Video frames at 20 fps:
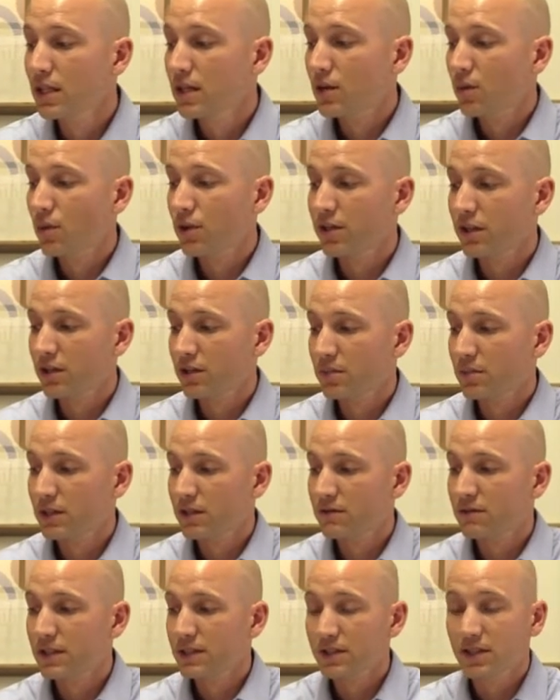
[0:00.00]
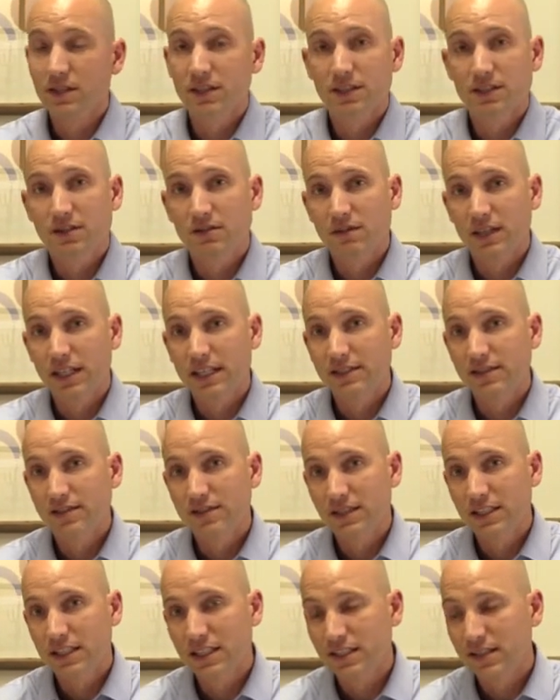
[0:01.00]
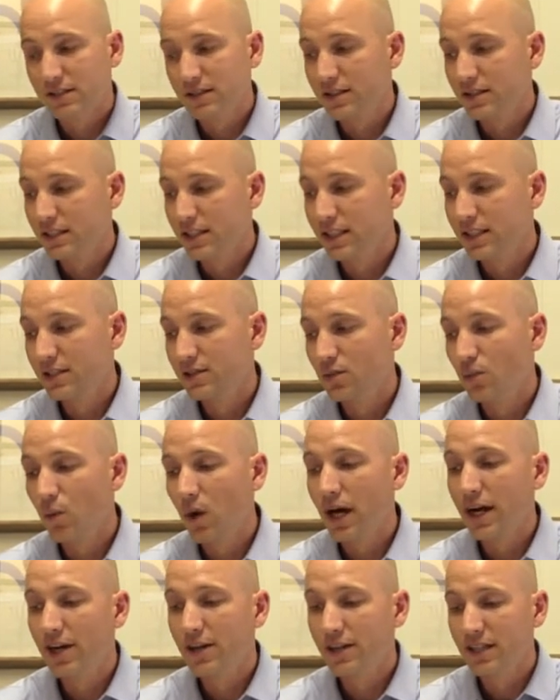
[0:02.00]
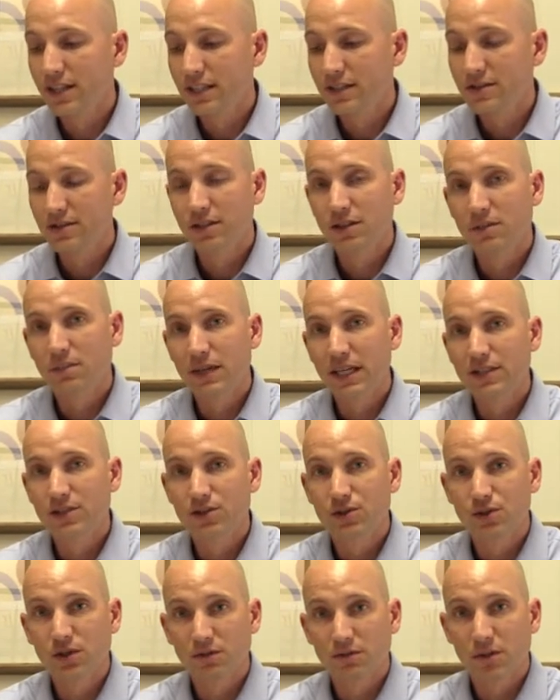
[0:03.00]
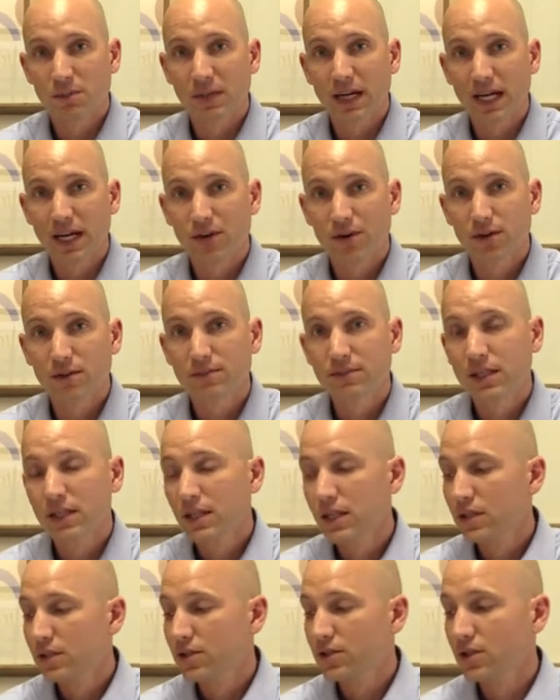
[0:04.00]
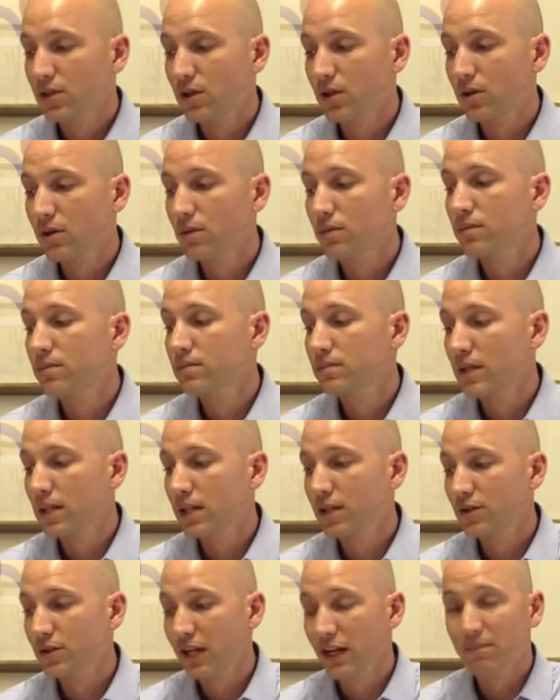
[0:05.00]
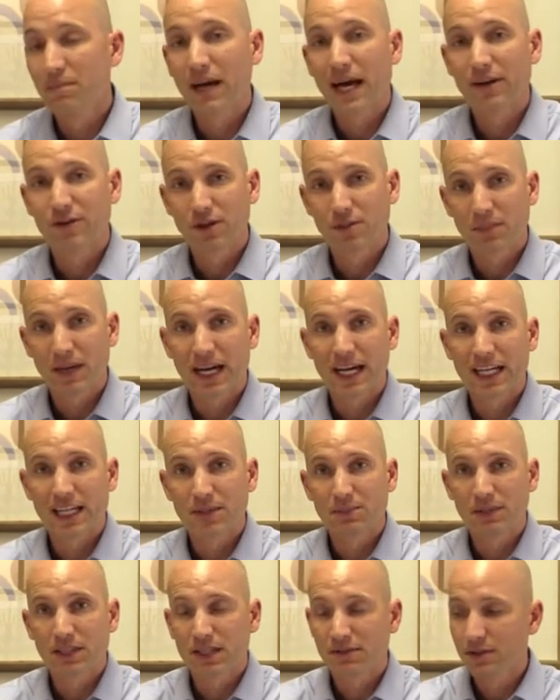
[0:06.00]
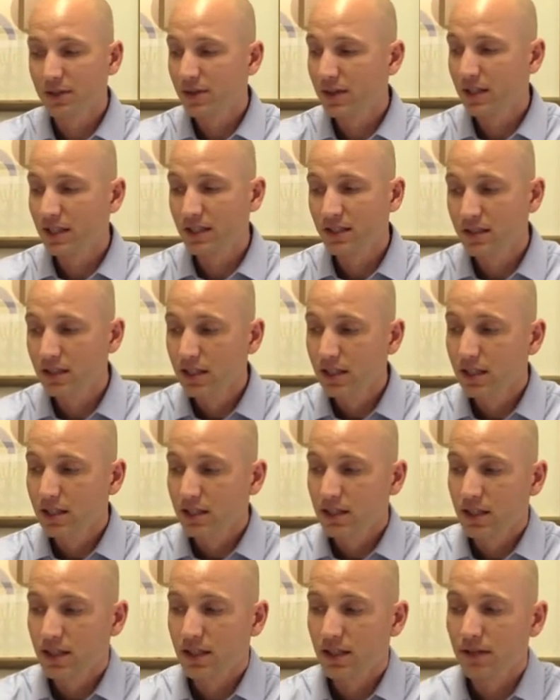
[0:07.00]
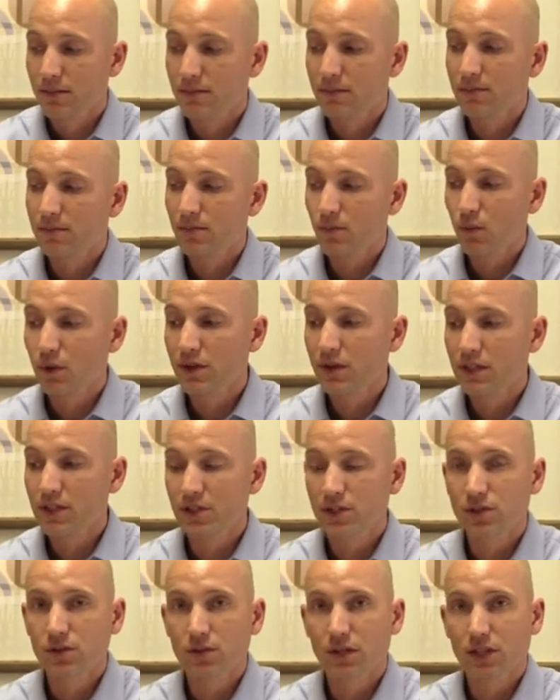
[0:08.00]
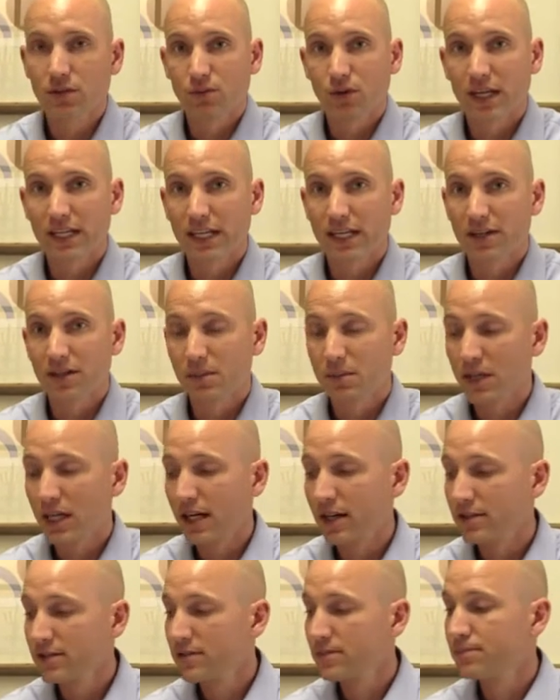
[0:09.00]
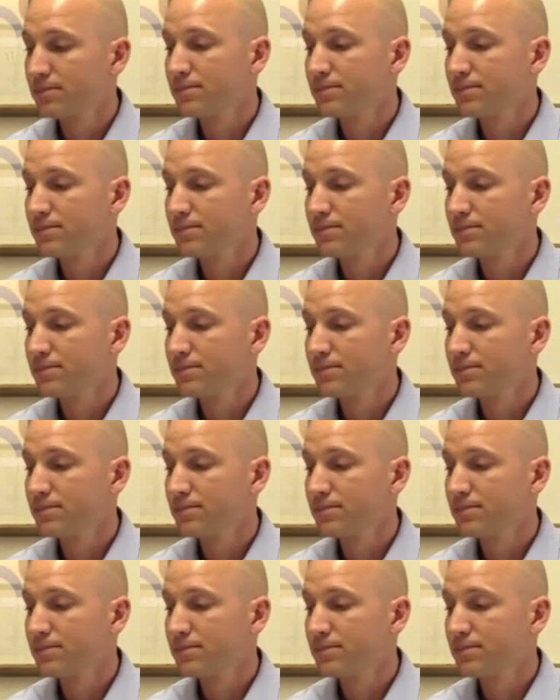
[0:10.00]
One of the other benefits to this device is it is wired into the base unit for power, so you have battery backup and everything with this unit right out of the box.